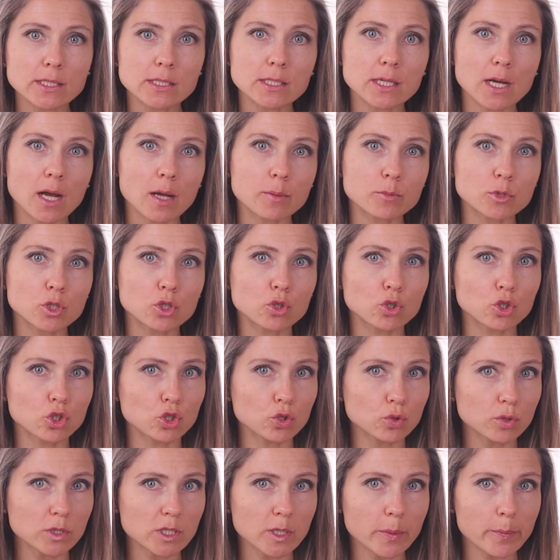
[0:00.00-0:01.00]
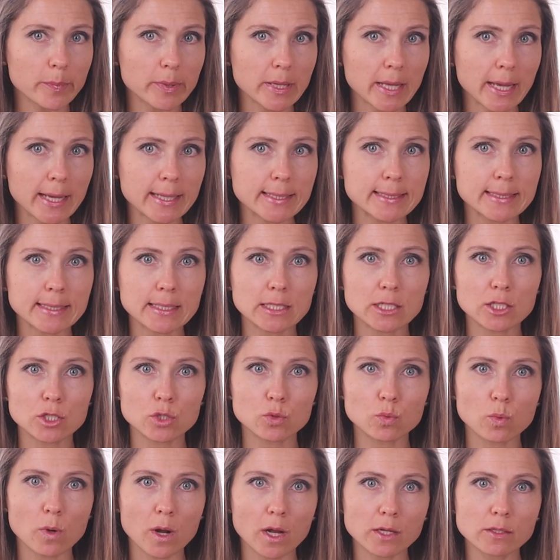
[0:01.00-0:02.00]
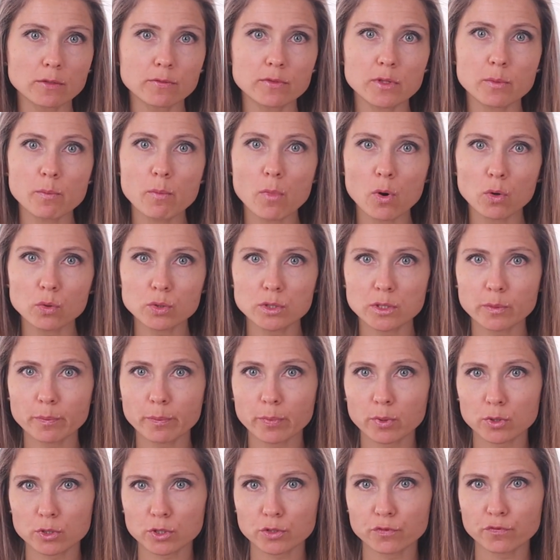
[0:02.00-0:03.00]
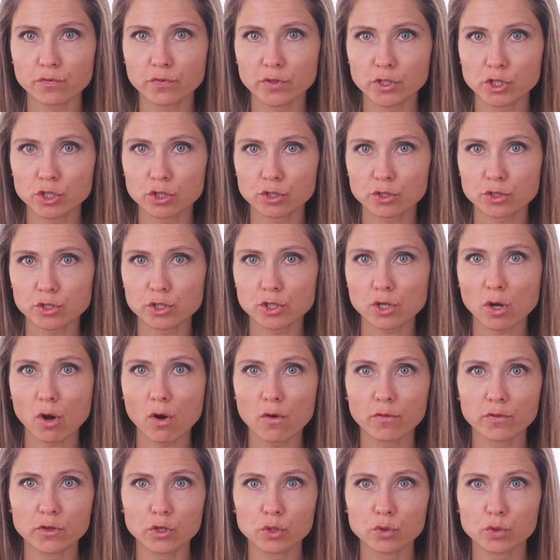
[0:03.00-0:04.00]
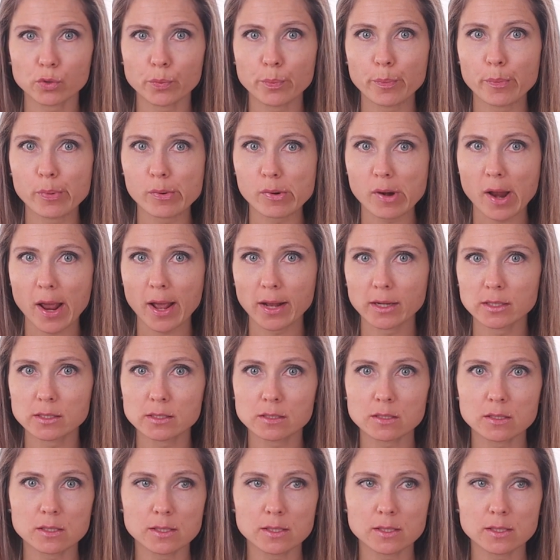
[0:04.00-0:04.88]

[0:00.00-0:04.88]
it comes to shooting place, it is one of the most important features of your brand.